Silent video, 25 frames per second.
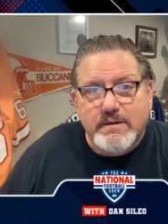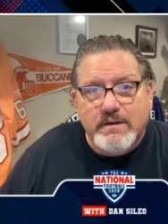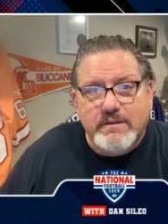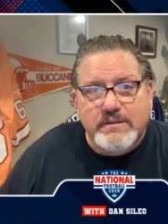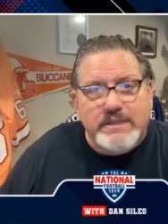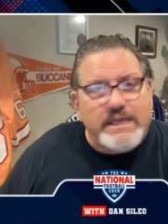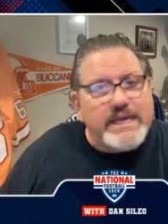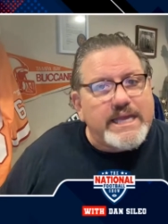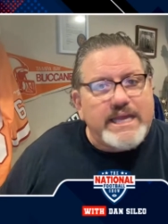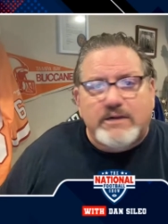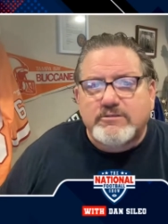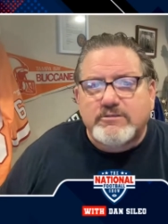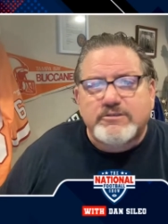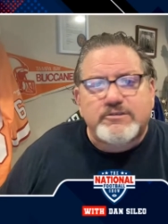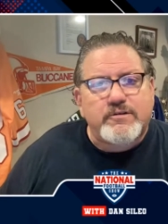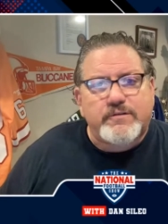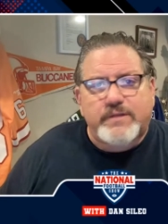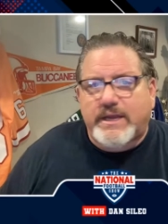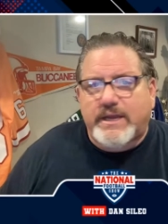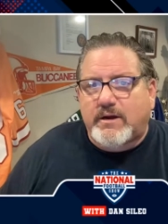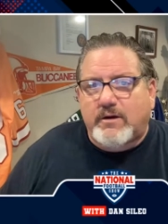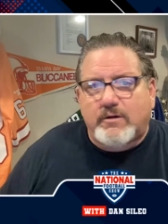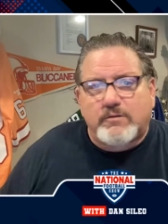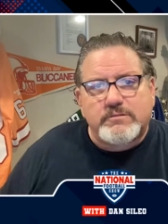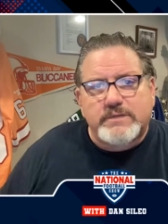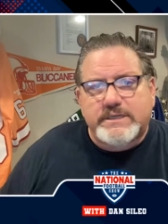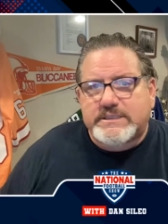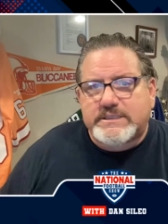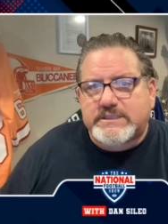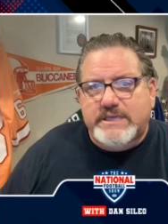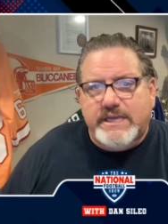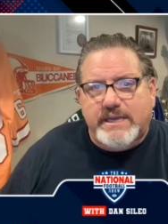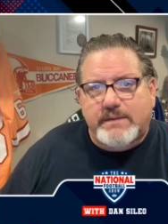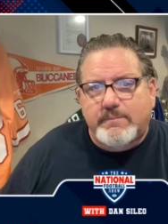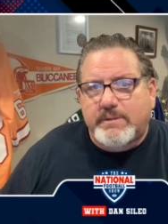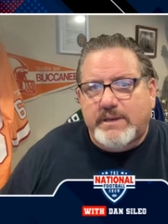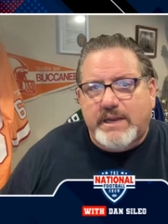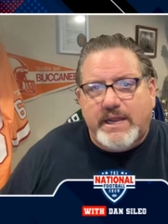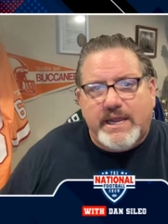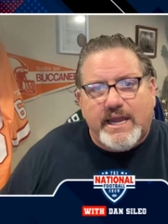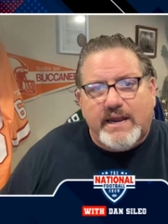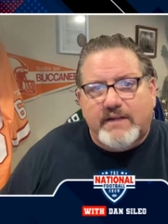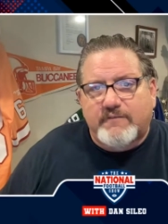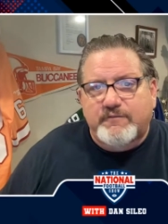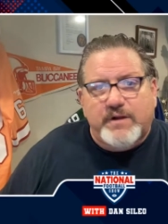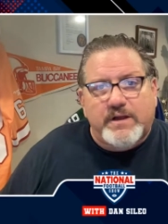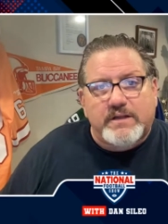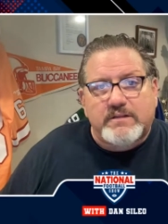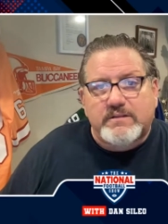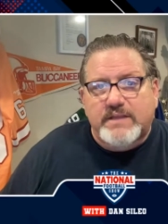The Eagles are the only team in the
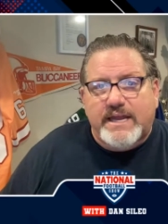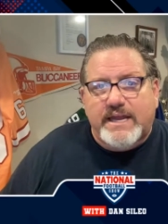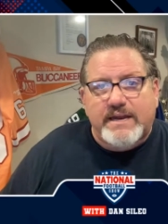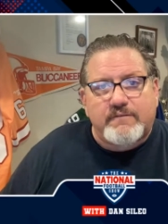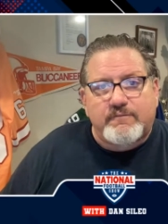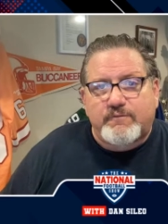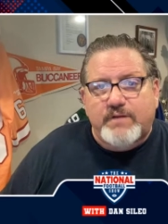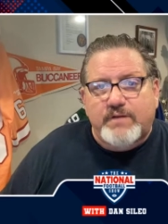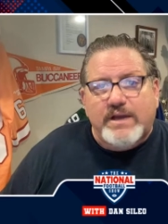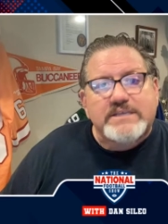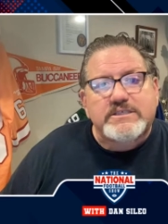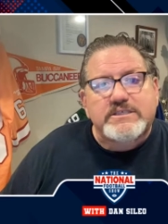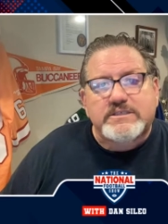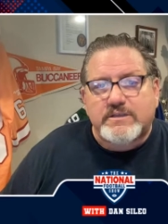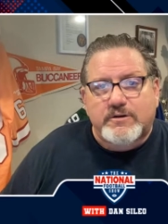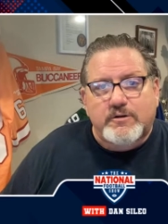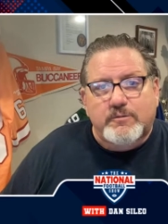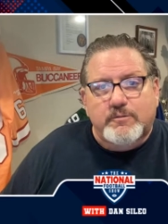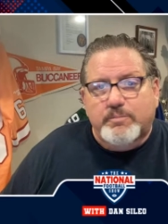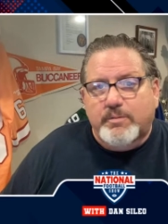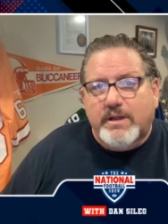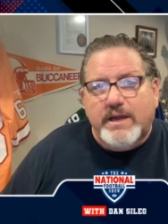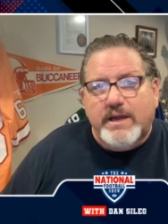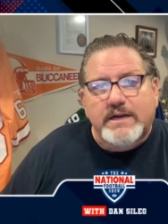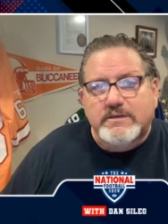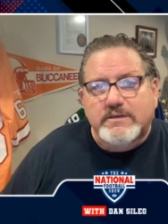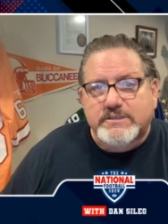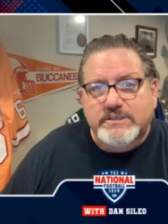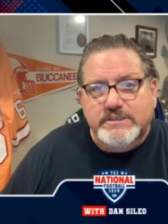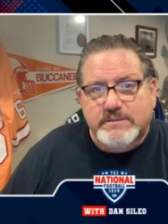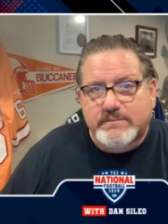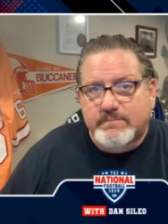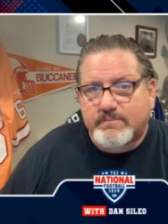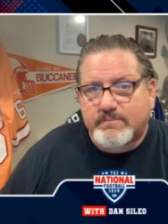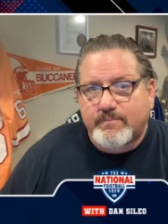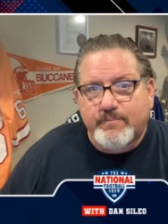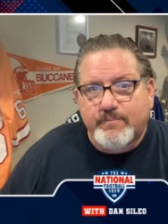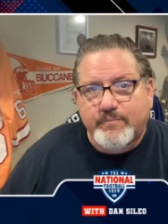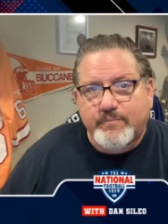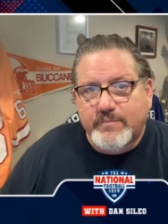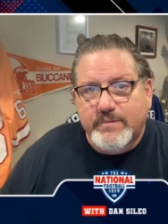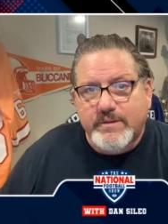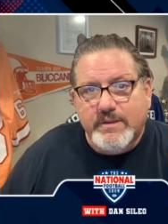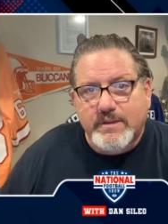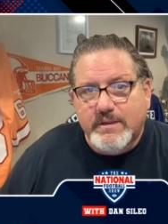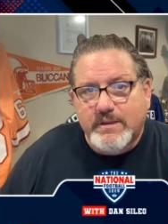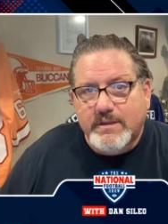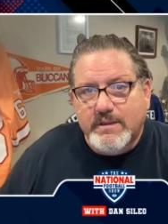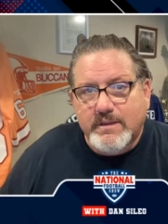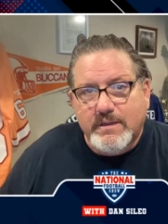NFL that invests in their players.
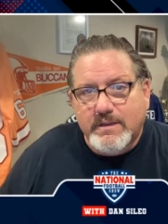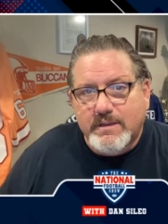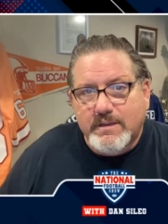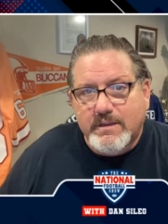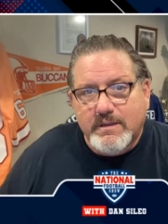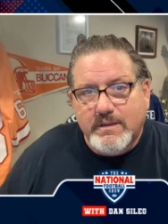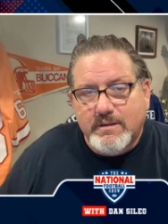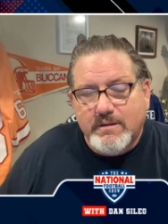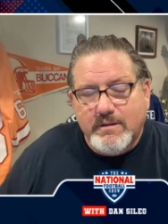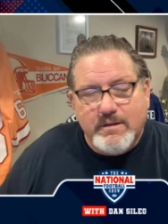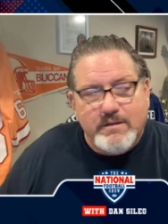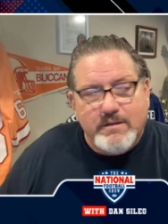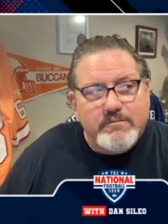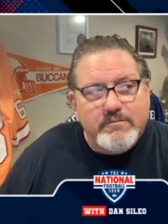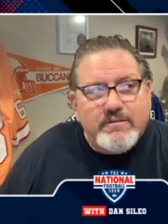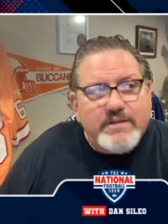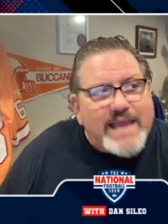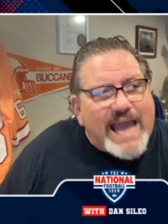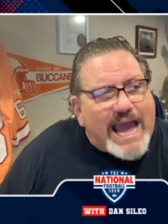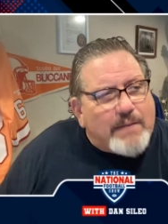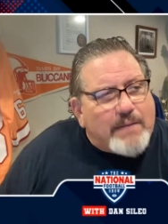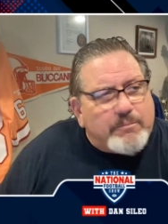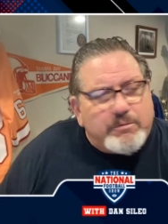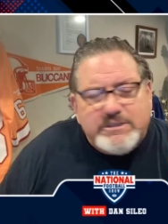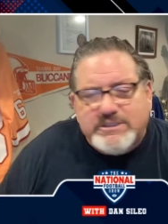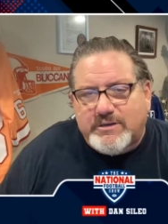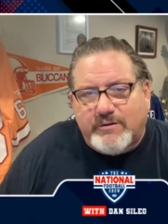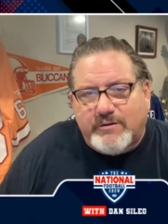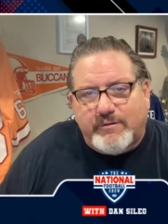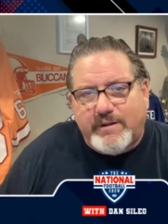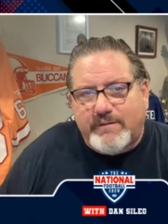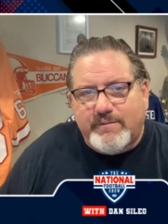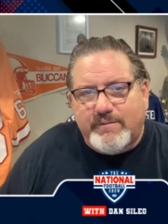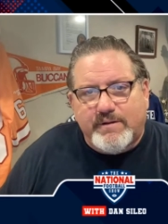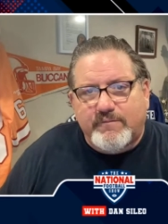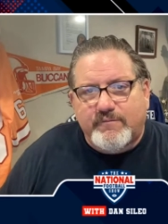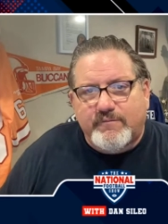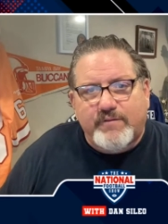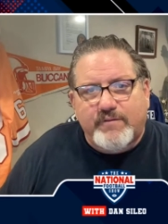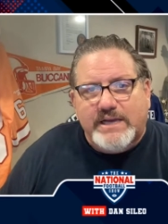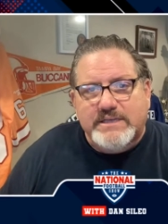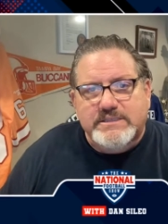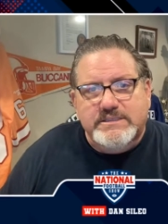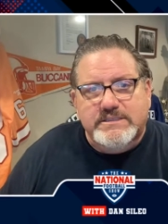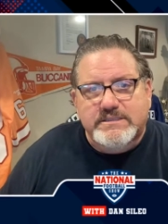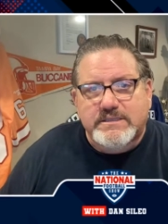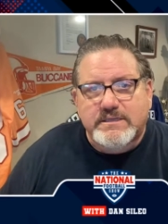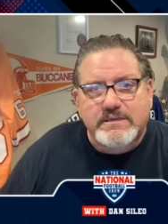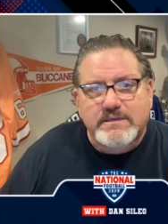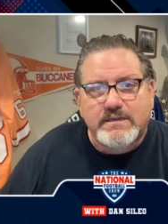The Cowboys don't even
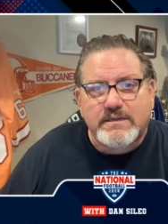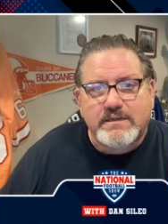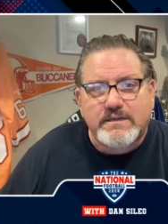invest.